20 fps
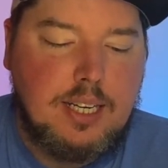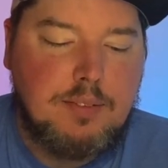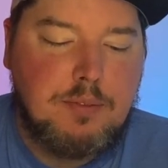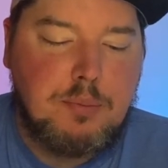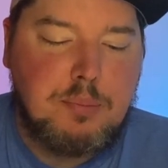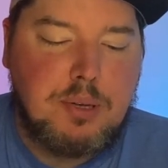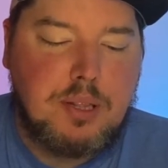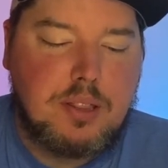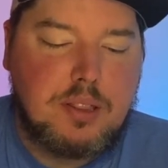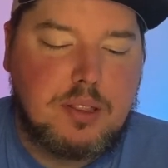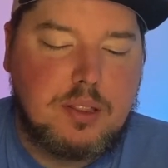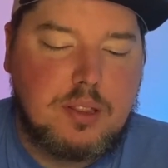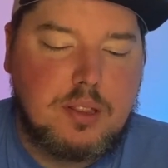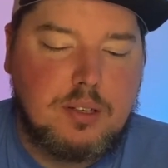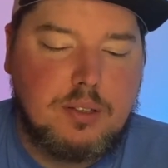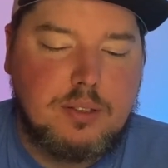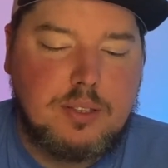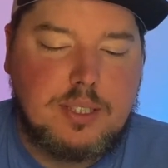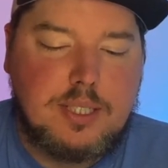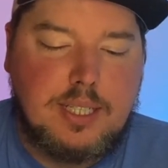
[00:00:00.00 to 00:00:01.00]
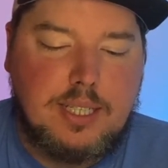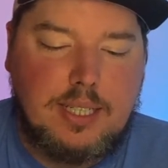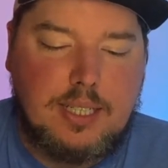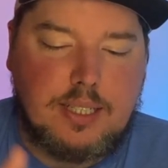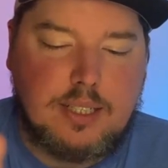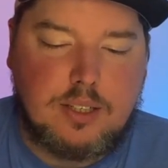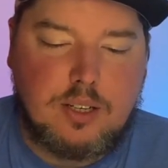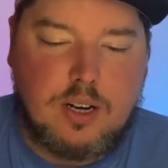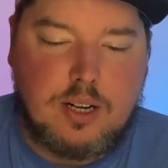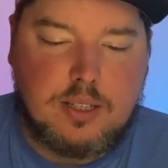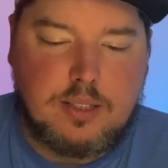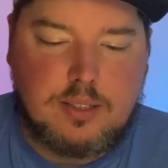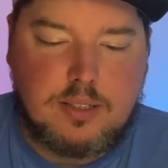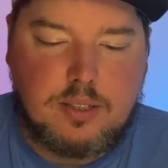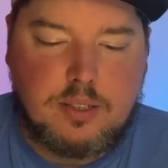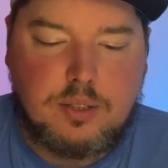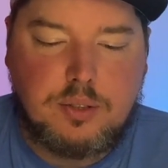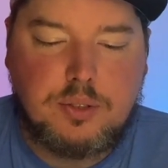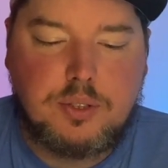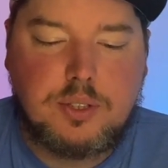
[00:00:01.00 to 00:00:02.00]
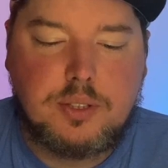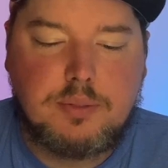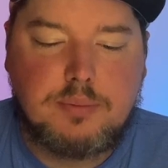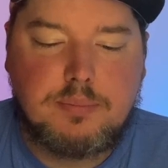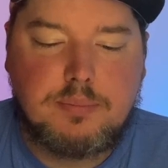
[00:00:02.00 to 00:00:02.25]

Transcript: a 13 at constitution.